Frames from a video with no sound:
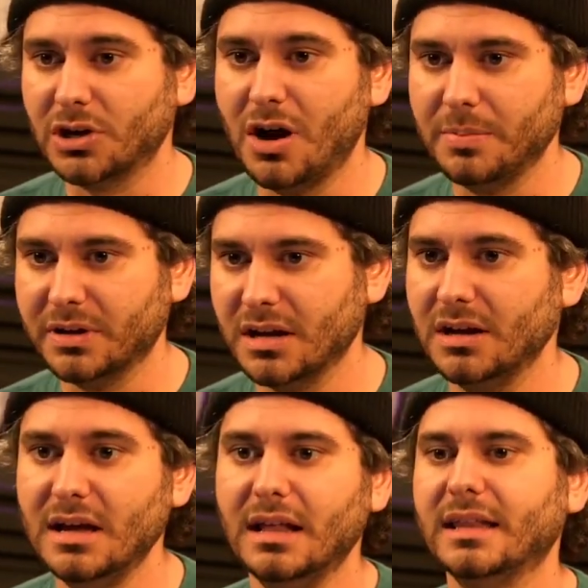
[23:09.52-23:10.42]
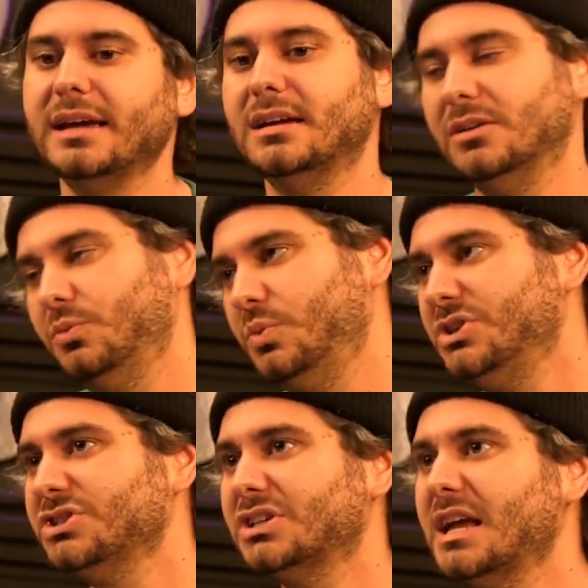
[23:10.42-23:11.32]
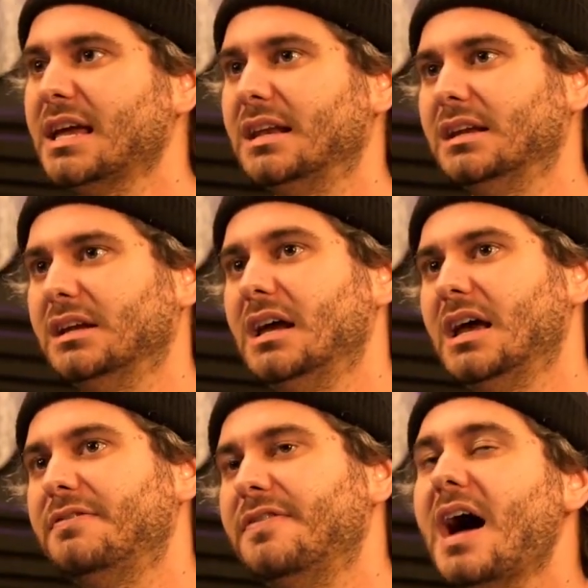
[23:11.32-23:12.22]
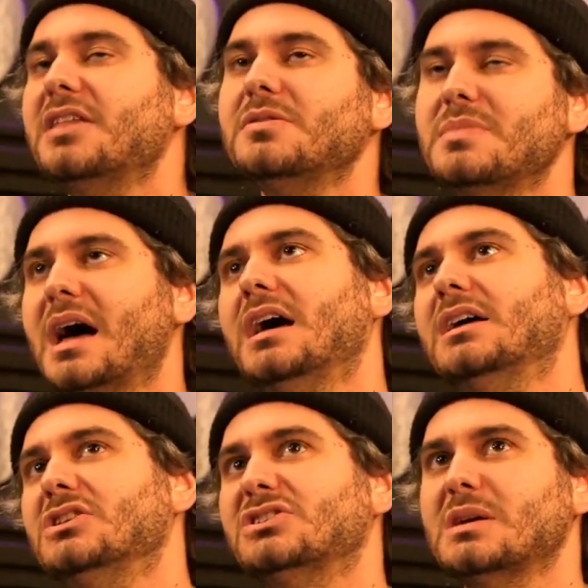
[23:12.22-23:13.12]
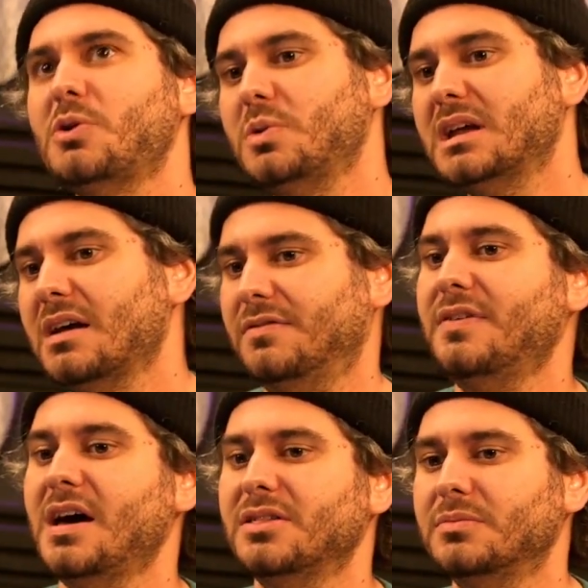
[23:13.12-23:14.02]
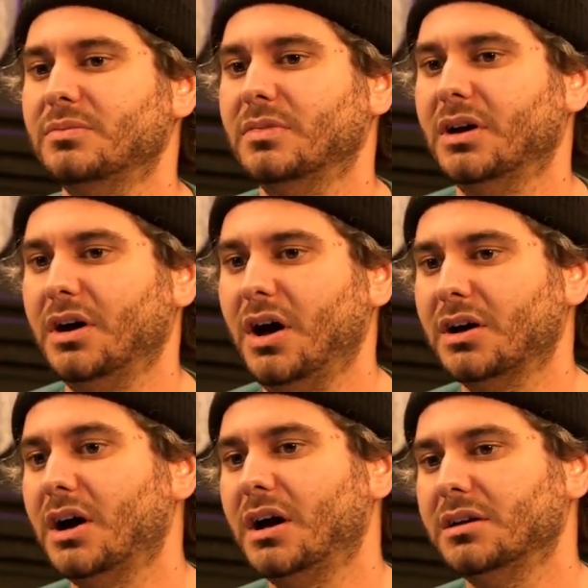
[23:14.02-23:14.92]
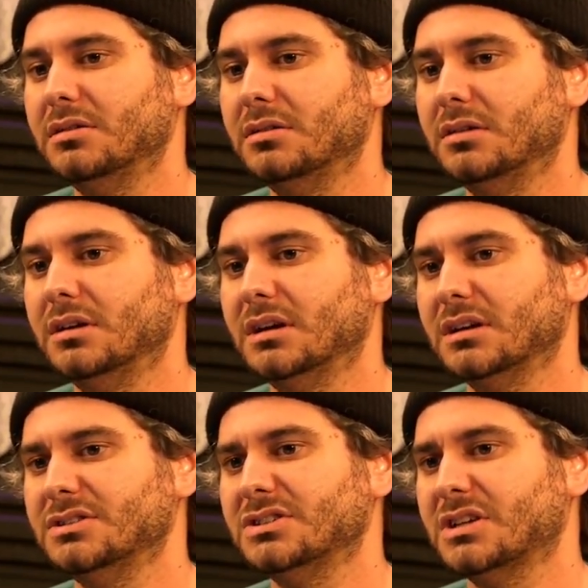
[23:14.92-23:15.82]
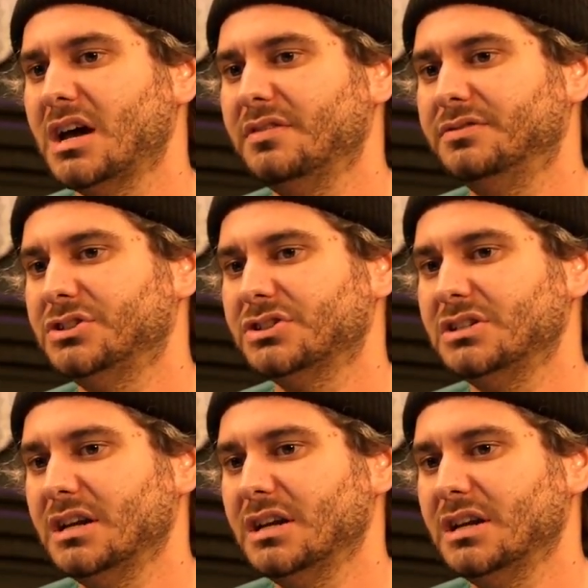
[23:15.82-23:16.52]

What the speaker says: complicated. Like we just can't fathom that in the same way we can't fathom a god, because it's kind of just